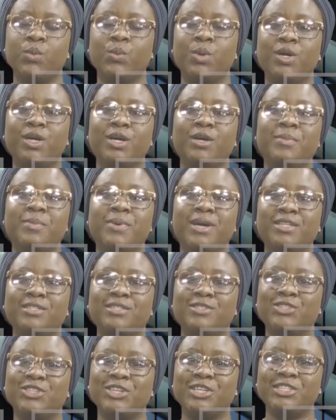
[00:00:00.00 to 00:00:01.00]
Welcome back
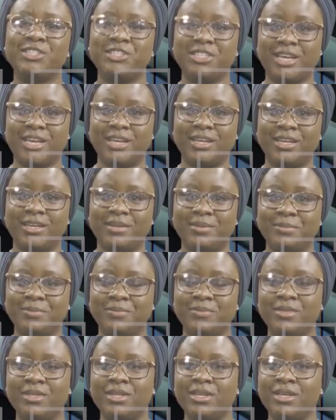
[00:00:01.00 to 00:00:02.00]
to Trust Check.
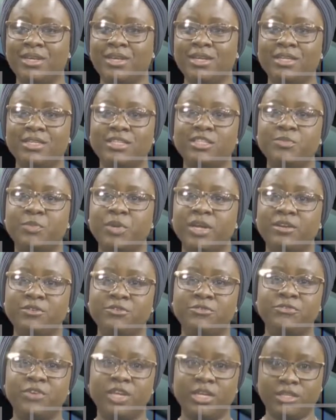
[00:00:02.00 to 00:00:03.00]
The spread
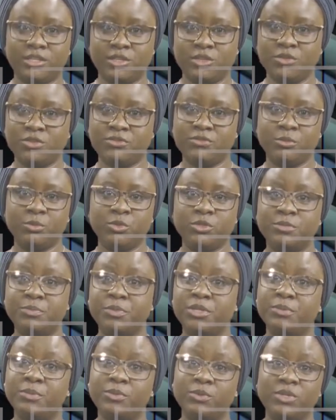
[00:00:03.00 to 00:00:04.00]
of fake news for most
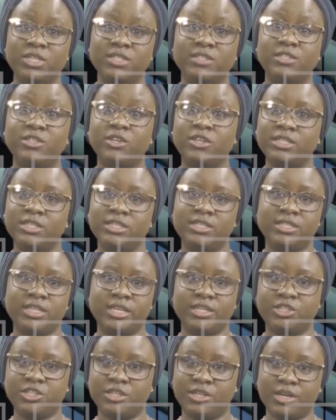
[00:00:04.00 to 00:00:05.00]
people is not
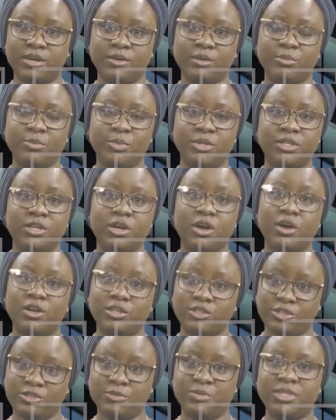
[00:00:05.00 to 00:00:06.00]
intentional, but the
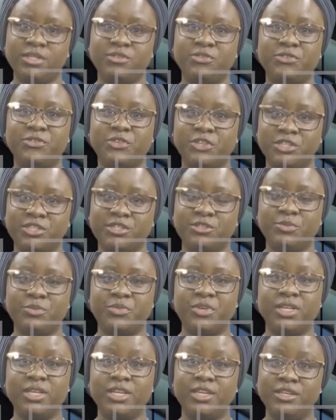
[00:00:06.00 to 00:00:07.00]
urge to be the first to
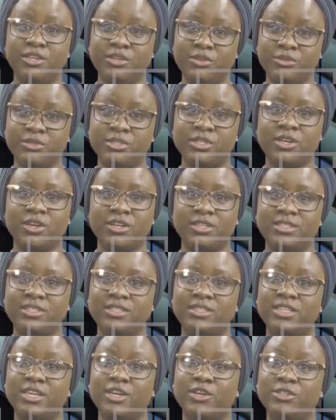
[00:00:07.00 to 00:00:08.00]
break a news
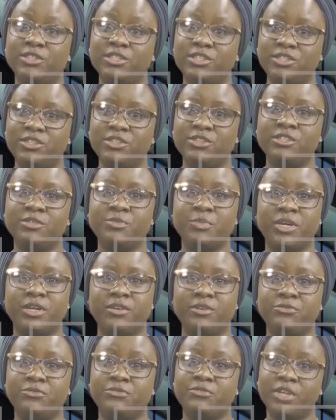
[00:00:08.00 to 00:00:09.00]
causes the continuous spread
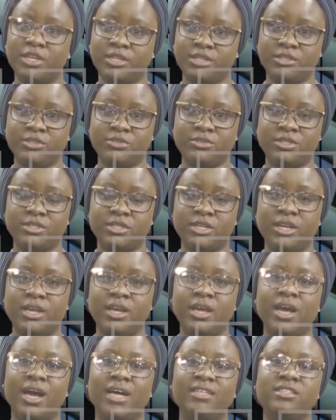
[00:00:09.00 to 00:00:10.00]
of fake news,
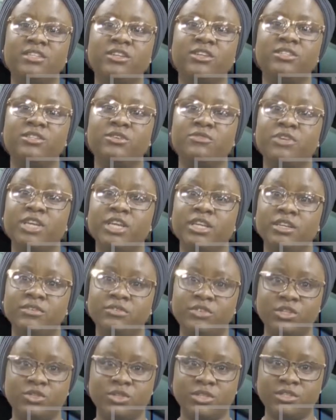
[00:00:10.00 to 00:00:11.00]
as a lot of
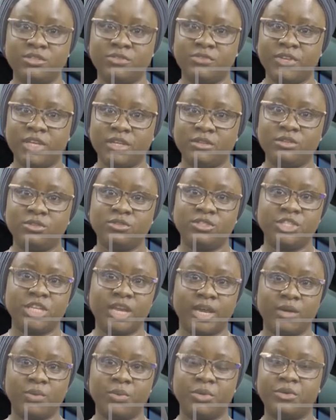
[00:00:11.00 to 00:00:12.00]
individuals fail to
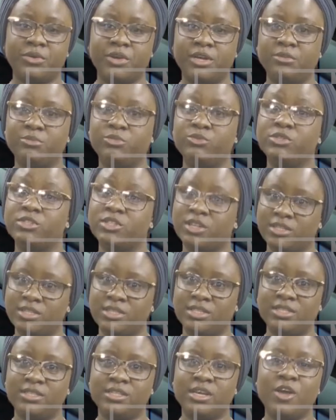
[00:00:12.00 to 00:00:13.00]
check with credible
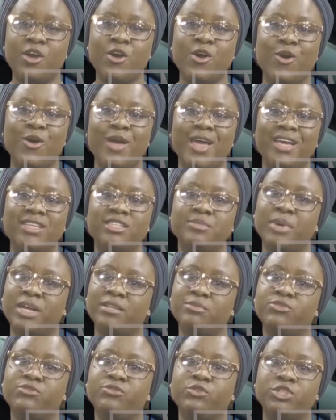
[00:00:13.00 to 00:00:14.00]
sources or
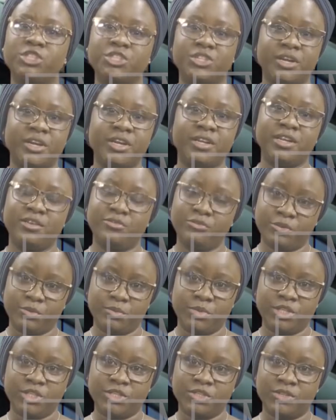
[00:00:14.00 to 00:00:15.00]
experts before sharing
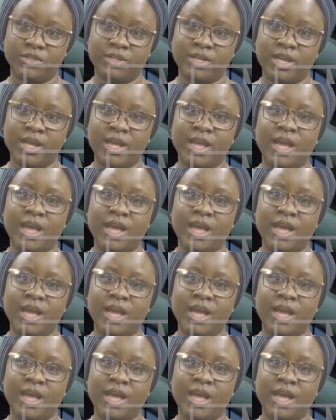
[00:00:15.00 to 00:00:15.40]
information.